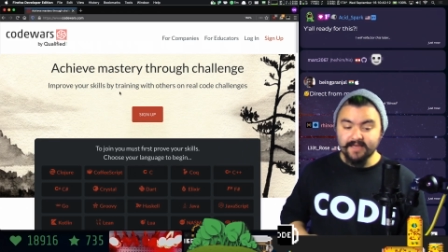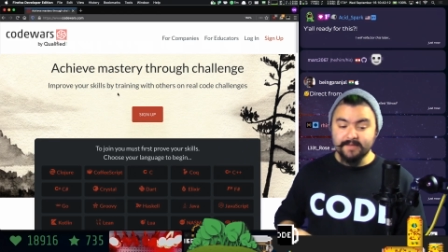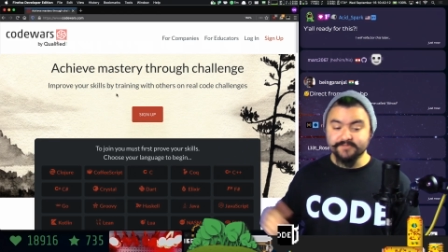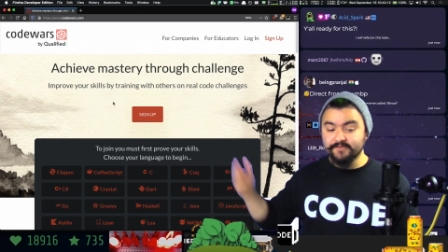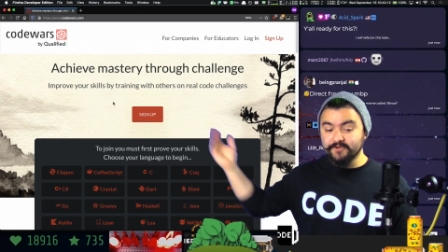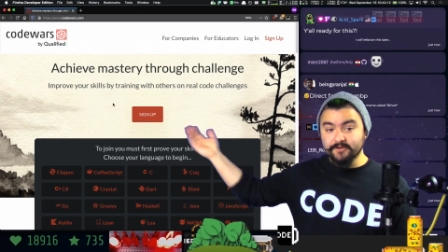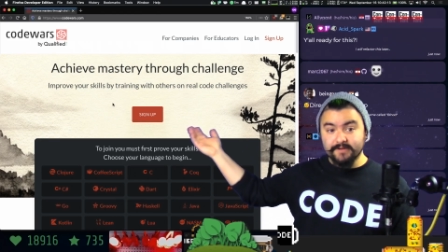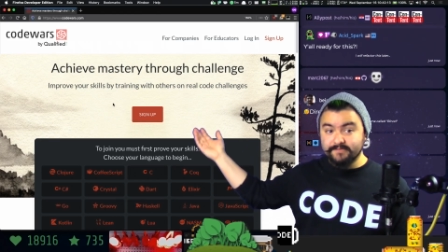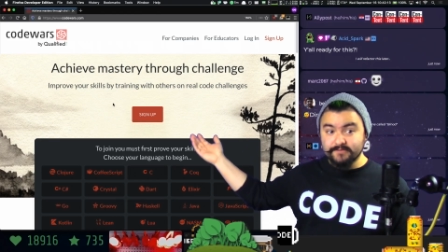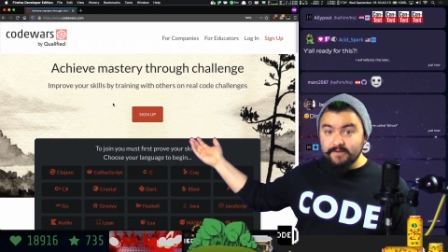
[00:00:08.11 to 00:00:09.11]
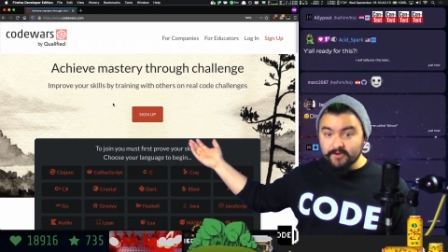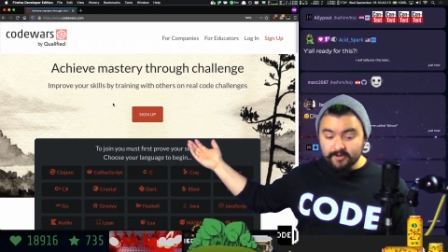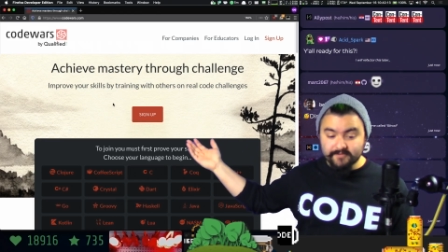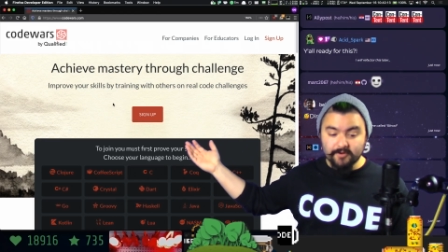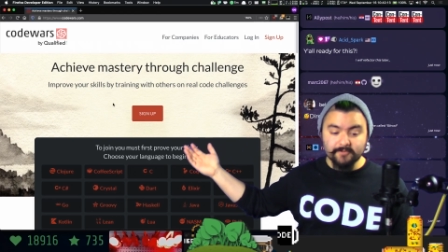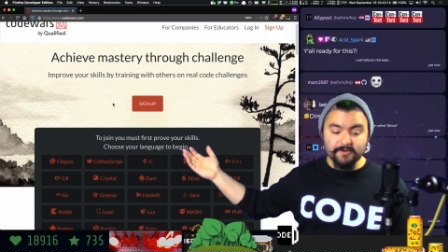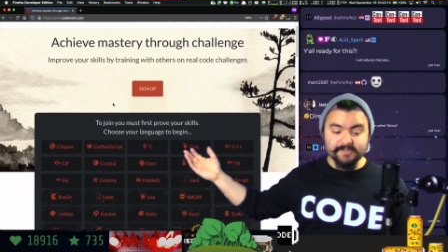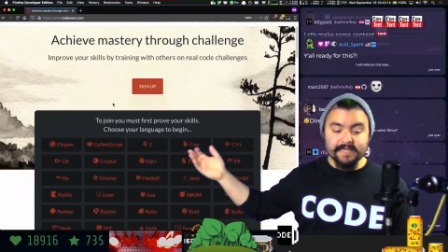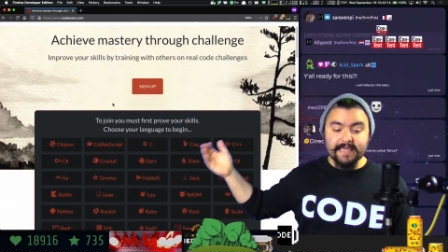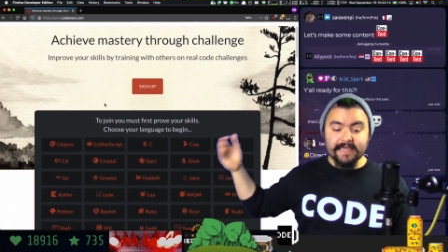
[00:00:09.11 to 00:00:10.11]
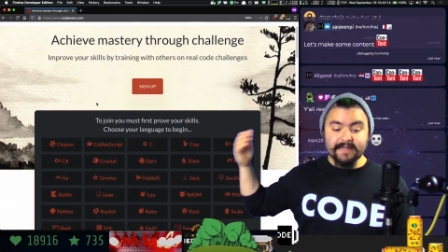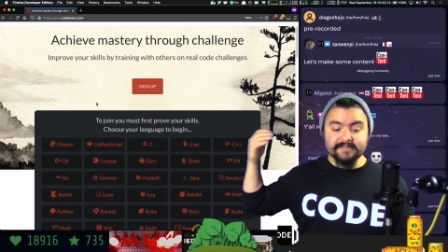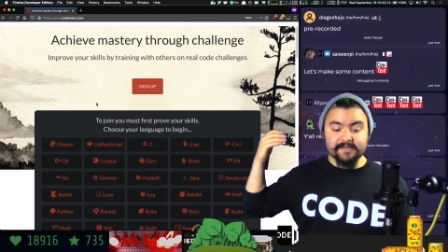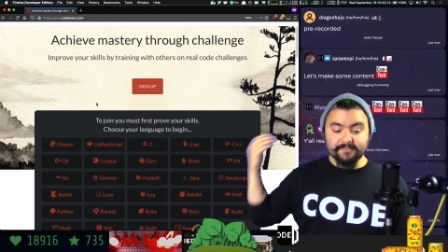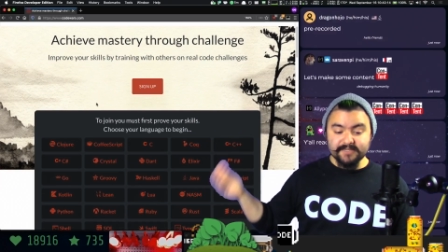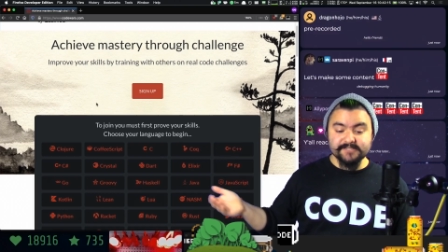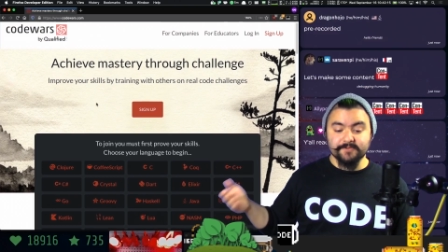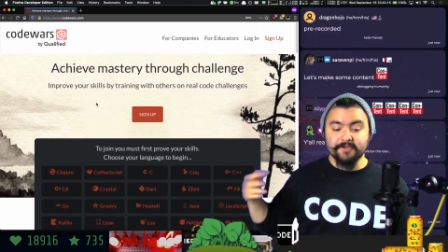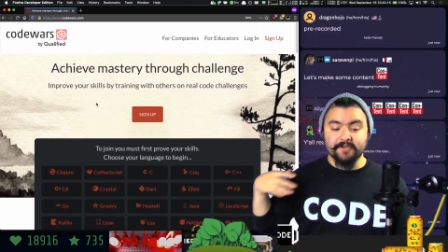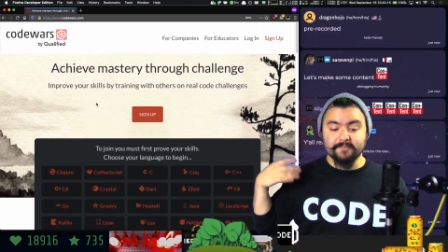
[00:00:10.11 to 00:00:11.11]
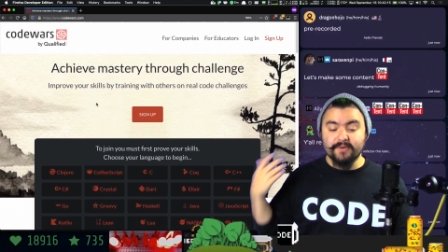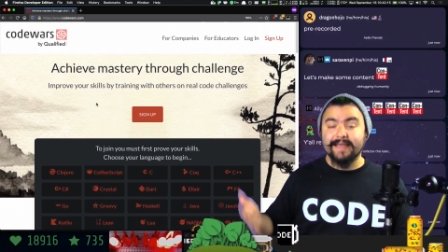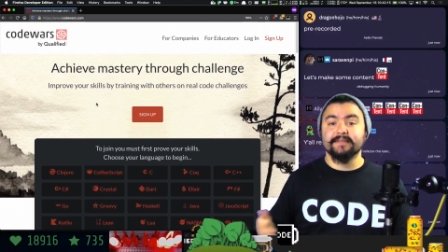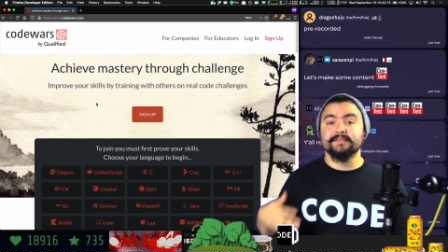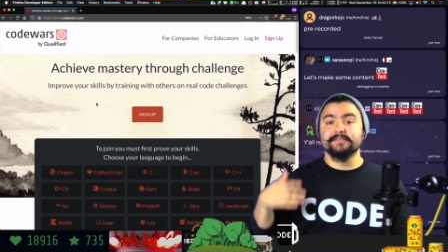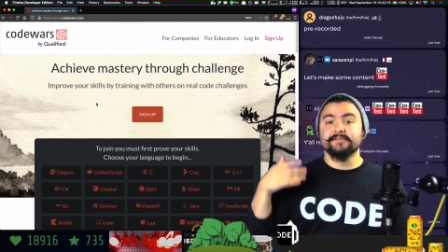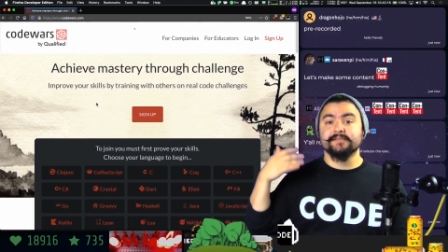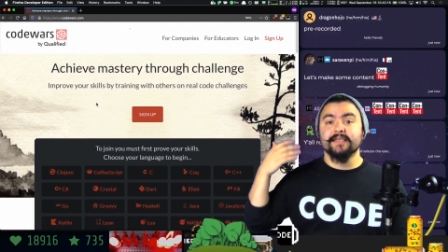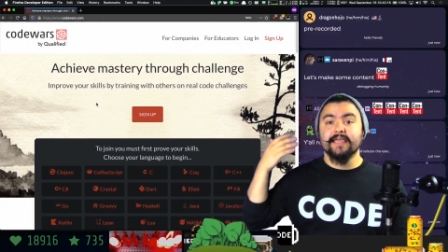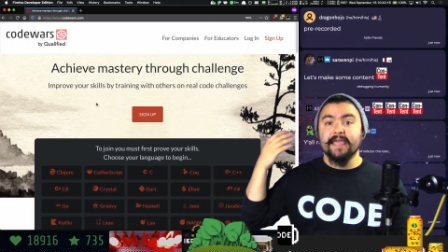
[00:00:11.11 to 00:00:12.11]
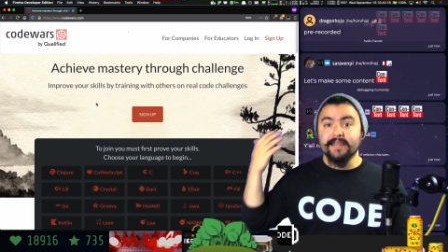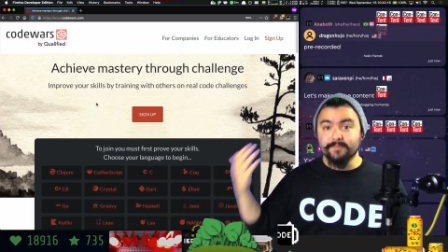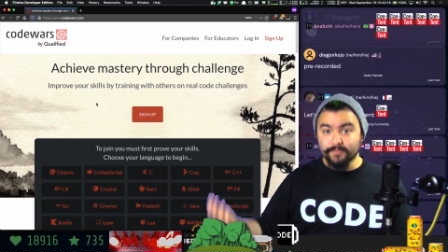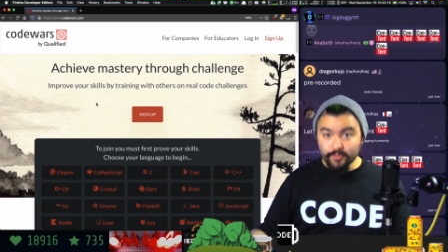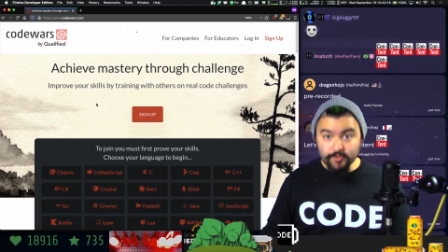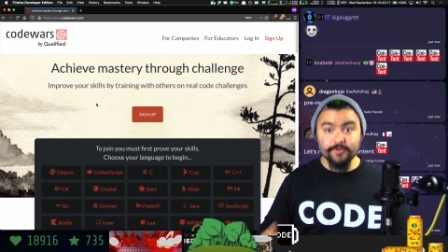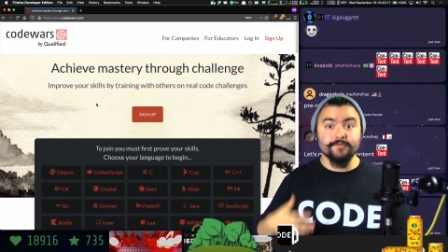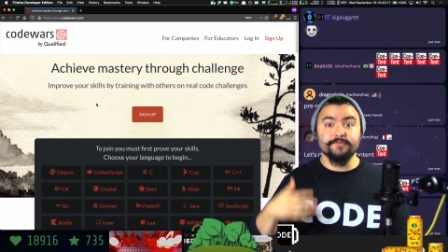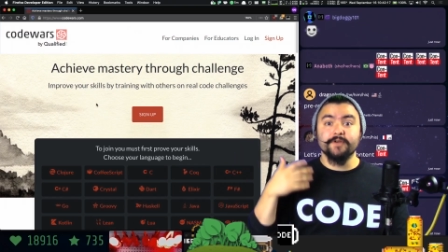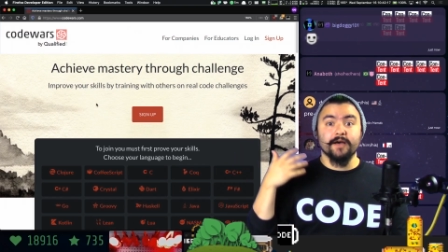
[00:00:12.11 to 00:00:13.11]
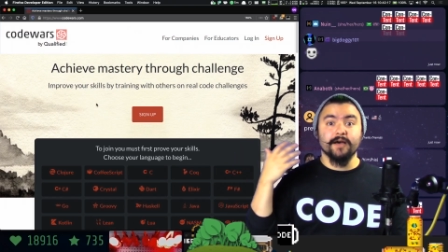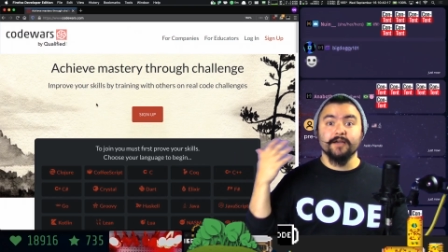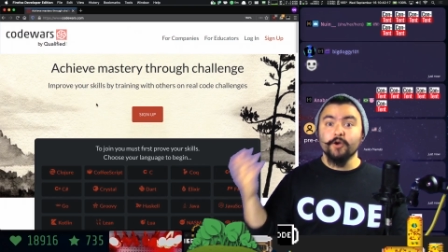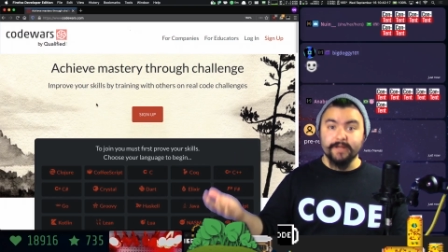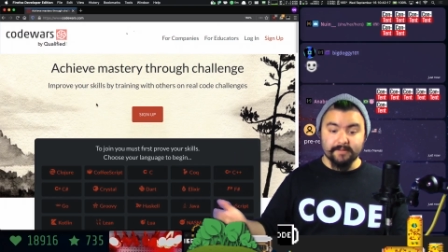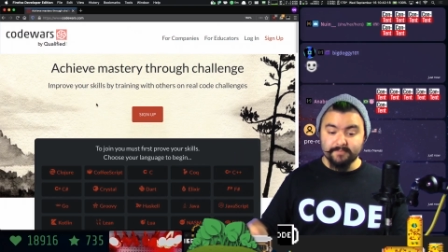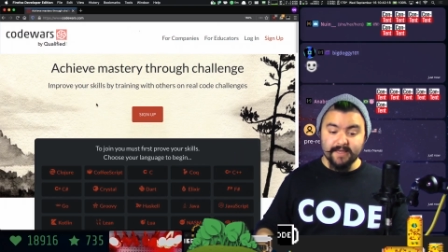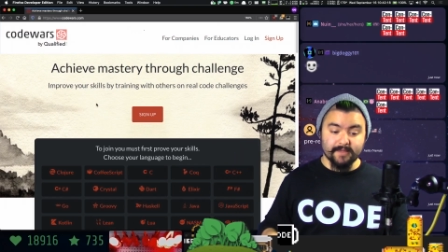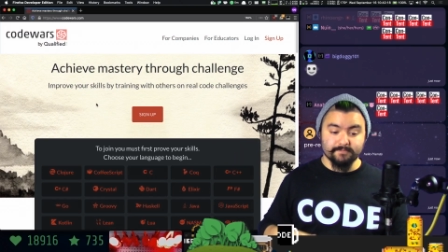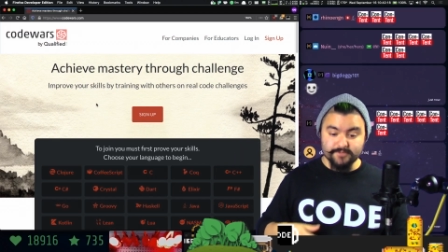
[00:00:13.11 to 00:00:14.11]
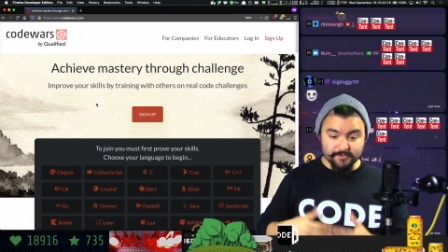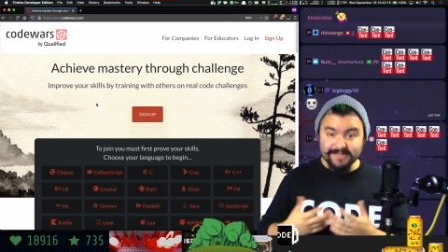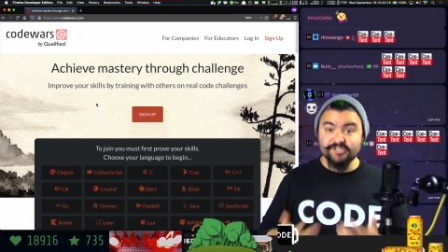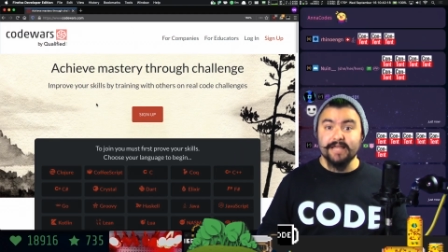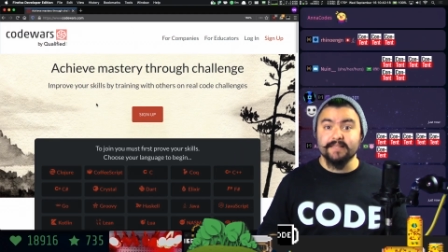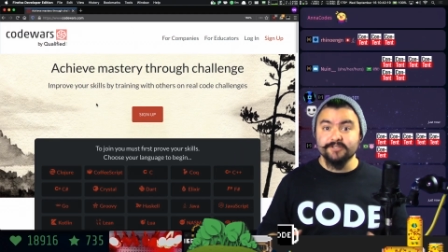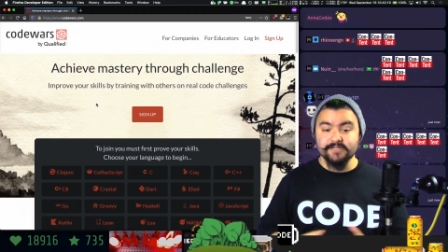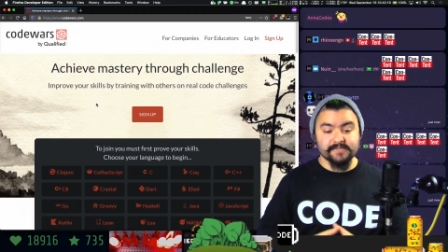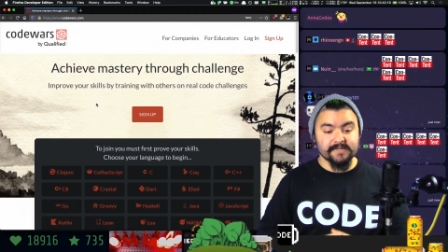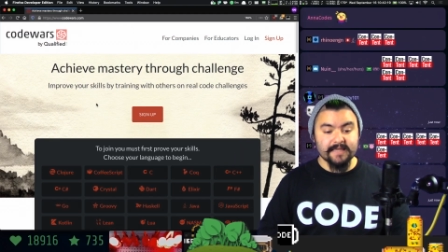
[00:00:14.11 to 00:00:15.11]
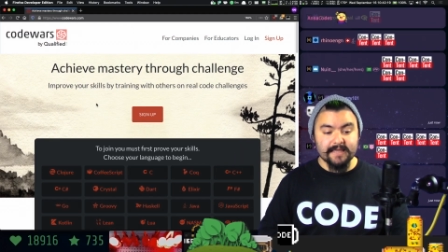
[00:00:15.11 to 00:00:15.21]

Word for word: Um, so if you're if you've never heard of Code Wars, it is a place where you can practice and improve uh, coding by doing challenges